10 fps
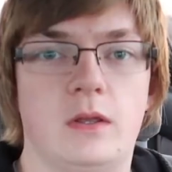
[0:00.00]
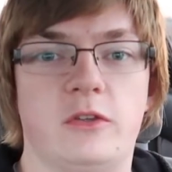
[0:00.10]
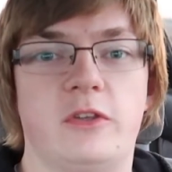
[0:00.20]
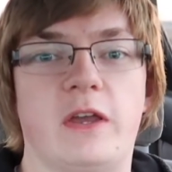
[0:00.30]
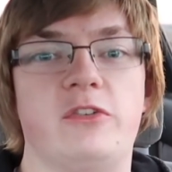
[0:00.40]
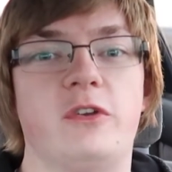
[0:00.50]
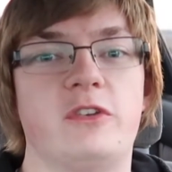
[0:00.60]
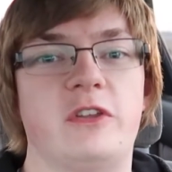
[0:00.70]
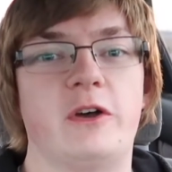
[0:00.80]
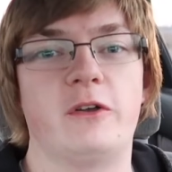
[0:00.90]
So yeah, as you
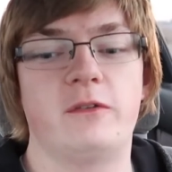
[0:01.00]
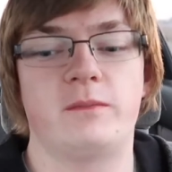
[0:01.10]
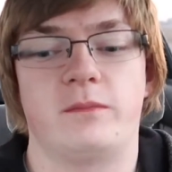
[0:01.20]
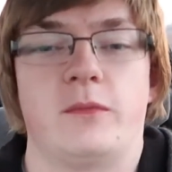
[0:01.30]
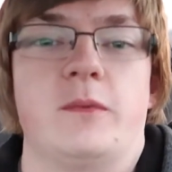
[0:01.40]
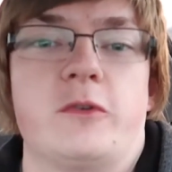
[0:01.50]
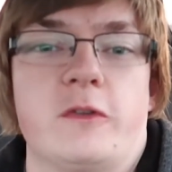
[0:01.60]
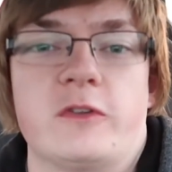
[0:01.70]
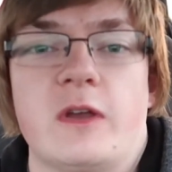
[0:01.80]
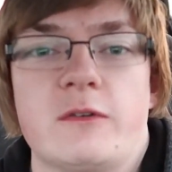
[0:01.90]
can tell, I'll turn
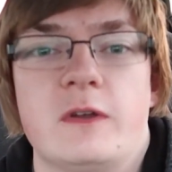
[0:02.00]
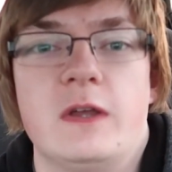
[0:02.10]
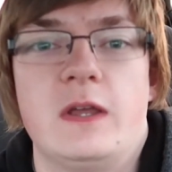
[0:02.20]
this off.